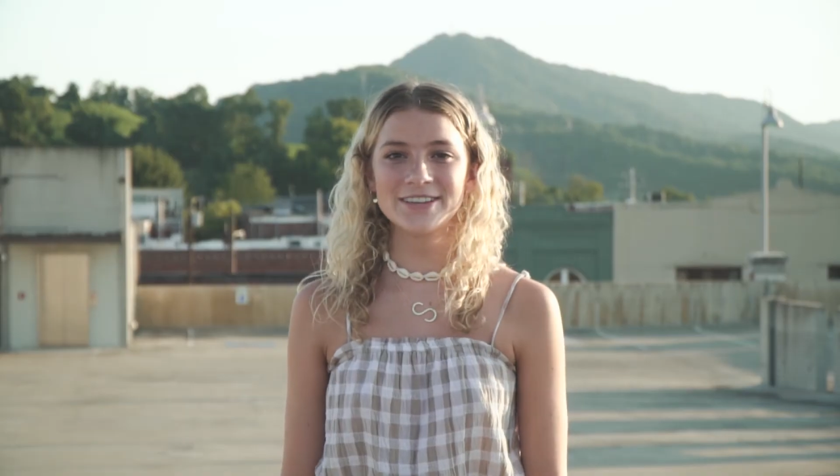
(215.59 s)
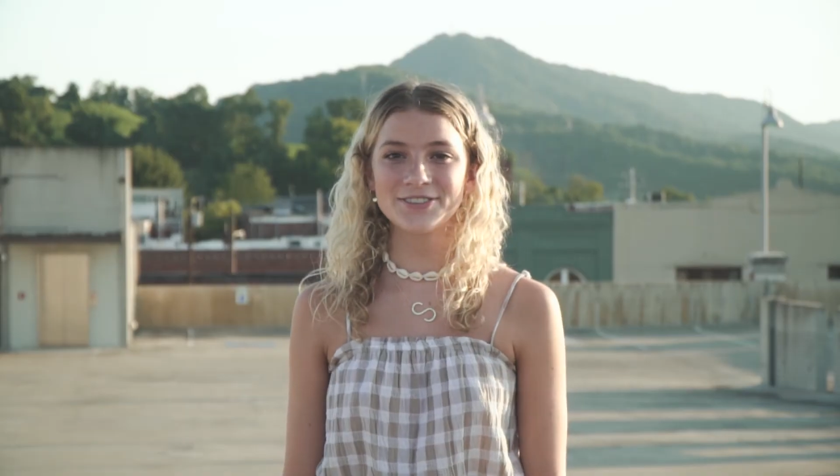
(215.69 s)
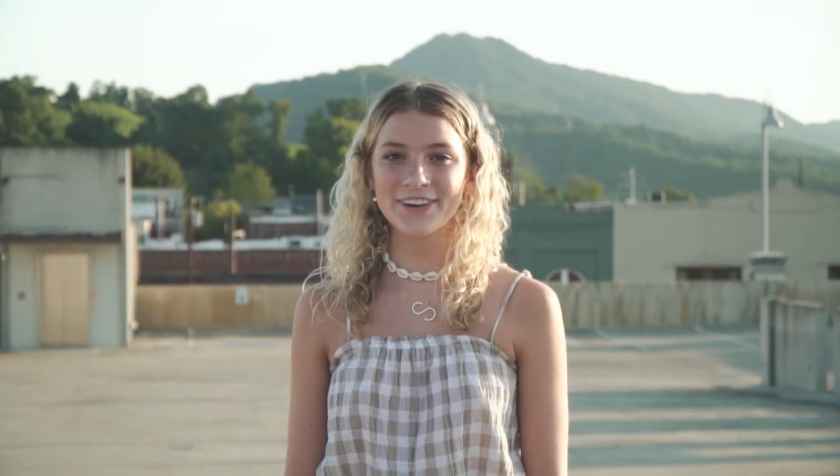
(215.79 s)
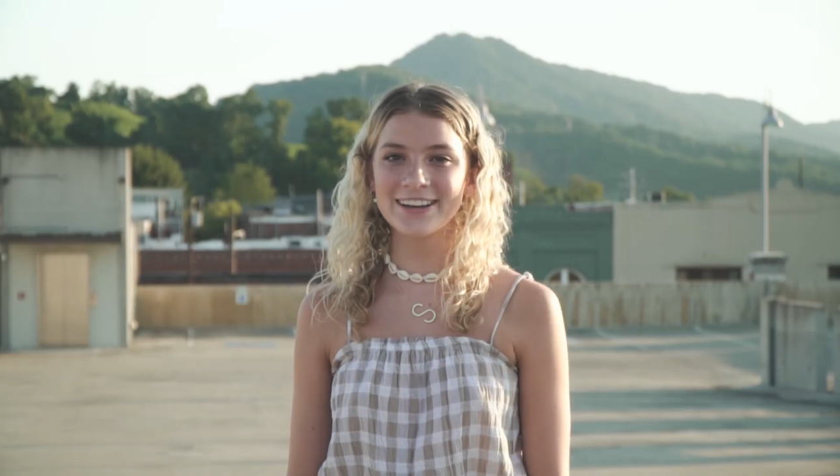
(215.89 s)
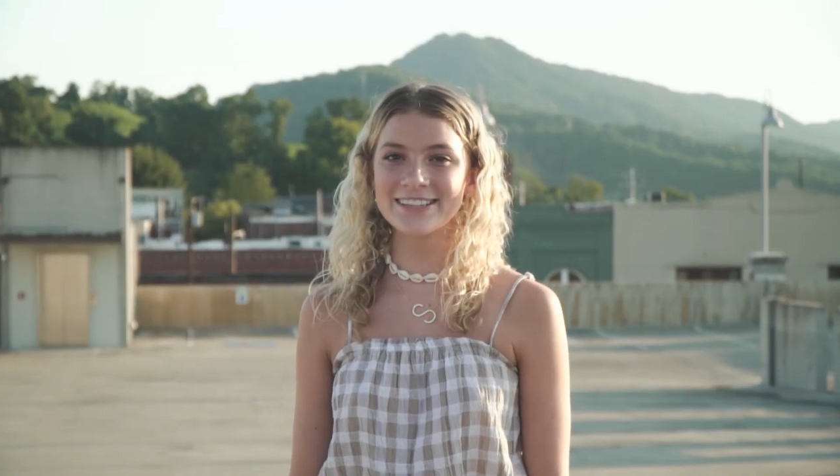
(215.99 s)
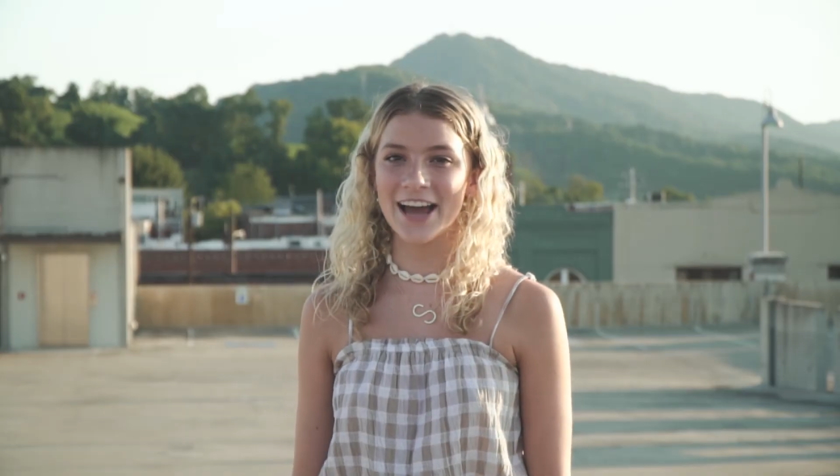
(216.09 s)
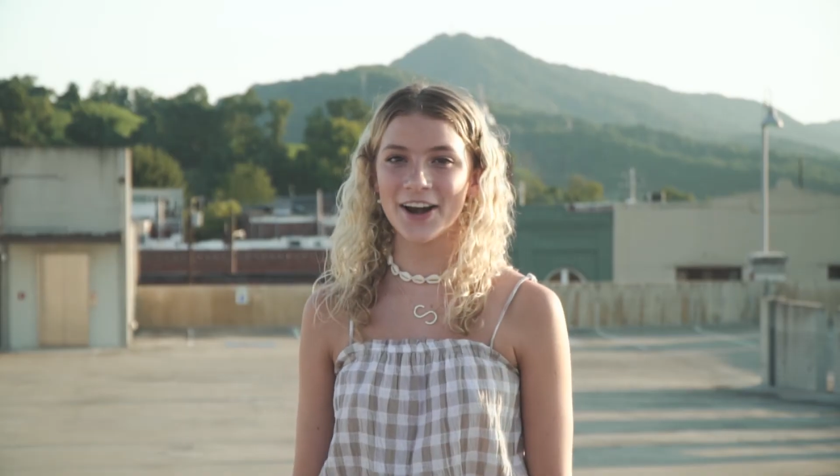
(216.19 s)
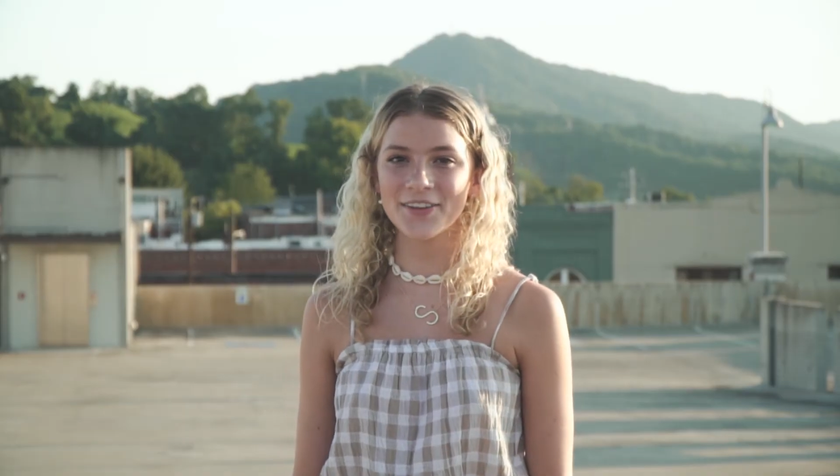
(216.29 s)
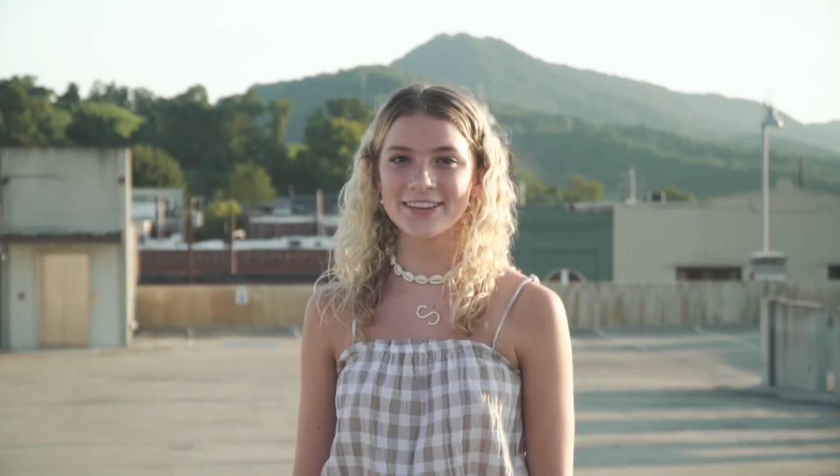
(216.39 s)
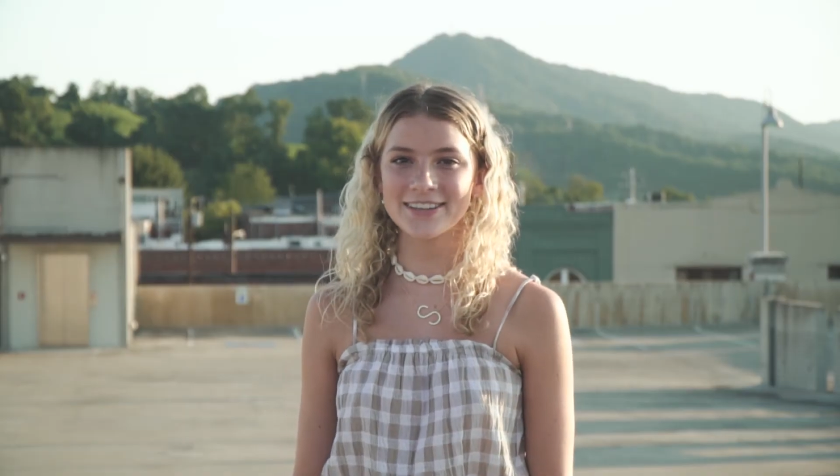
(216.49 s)
Miss Reynolds
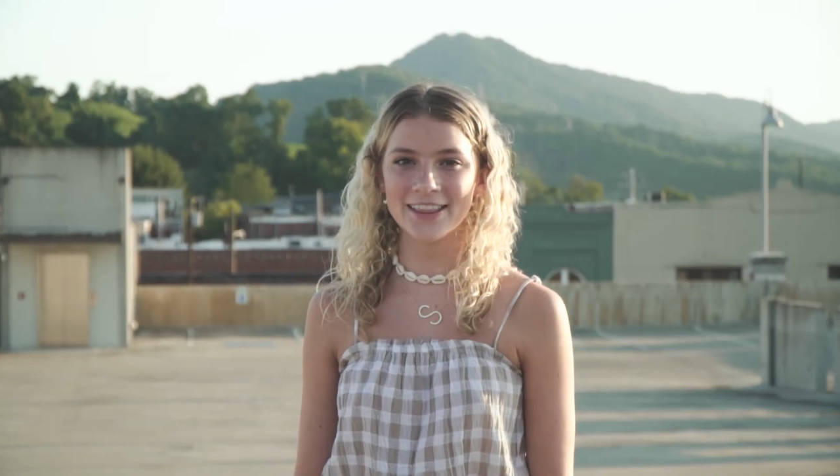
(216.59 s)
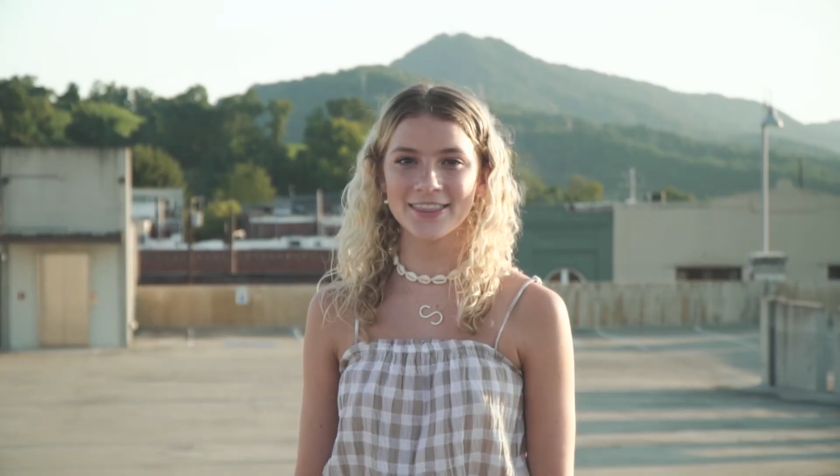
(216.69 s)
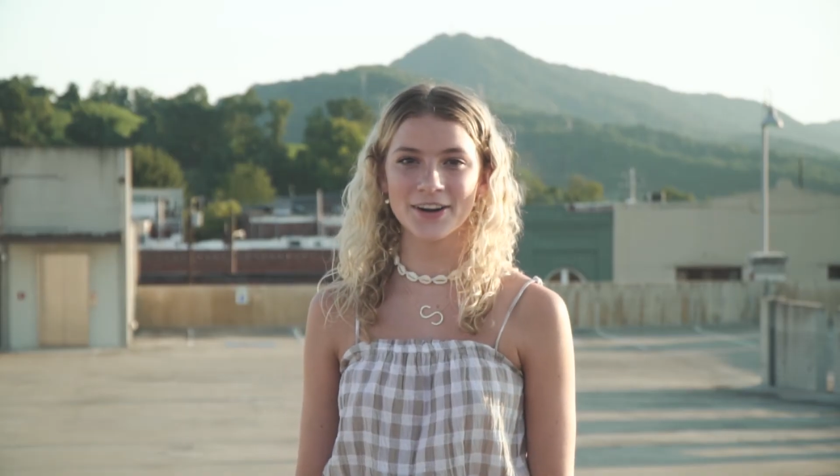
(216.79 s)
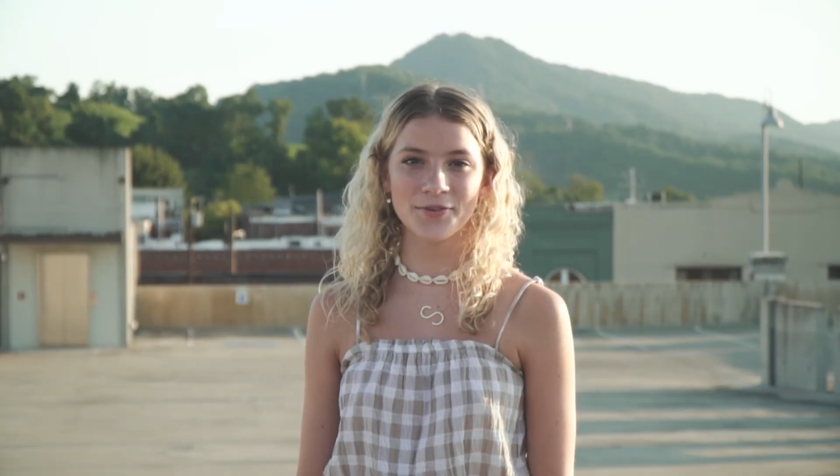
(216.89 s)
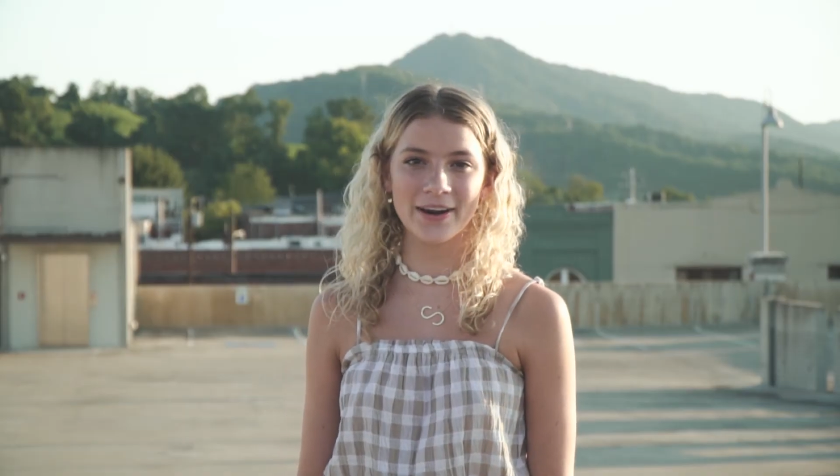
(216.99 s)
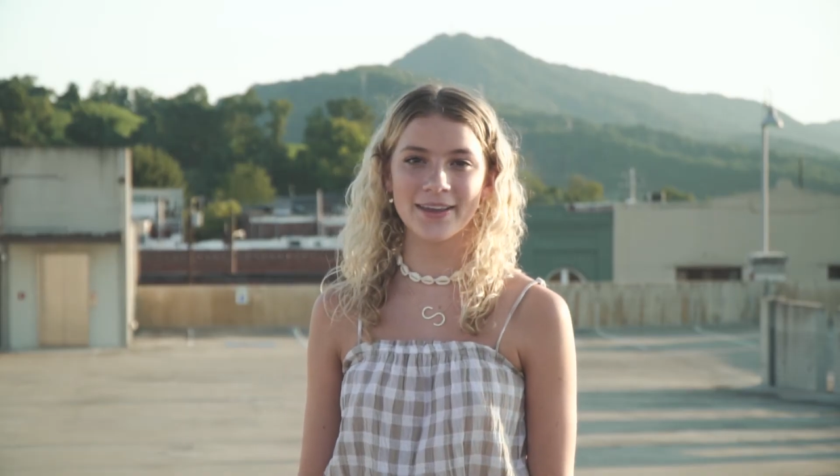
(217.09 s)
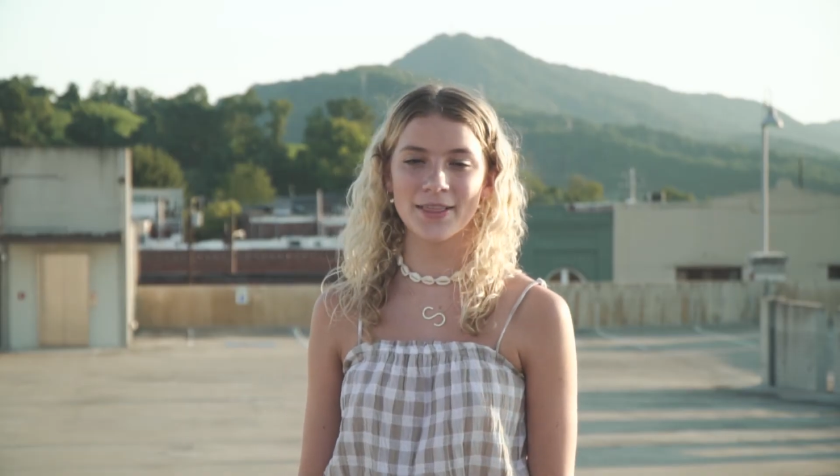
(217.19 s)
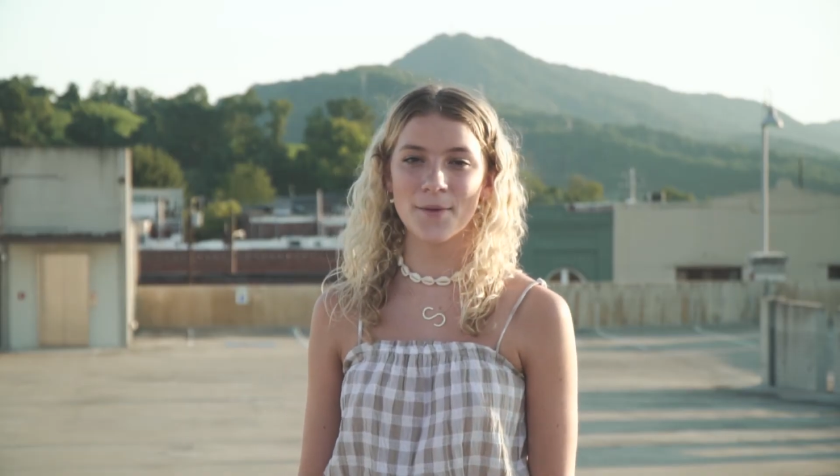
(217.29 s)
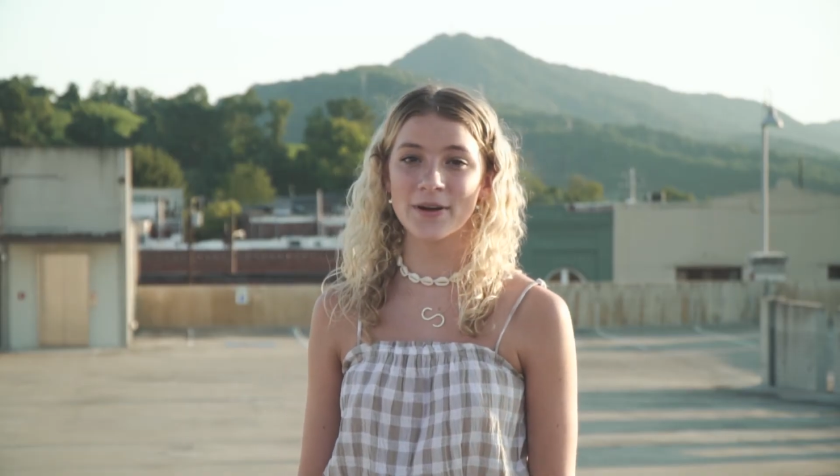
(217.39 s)
not only taught the curriculum,